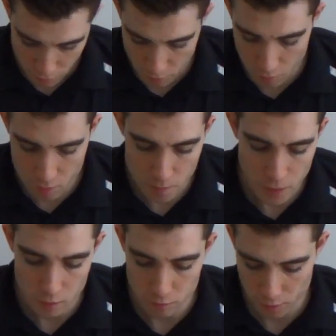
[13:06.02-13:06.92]
you got your
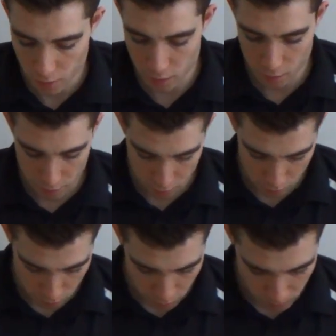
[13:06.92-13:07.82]
battle cut, you got
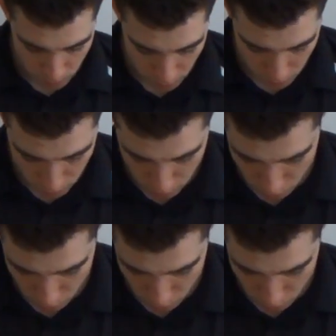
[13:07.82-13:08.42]
your rubbers.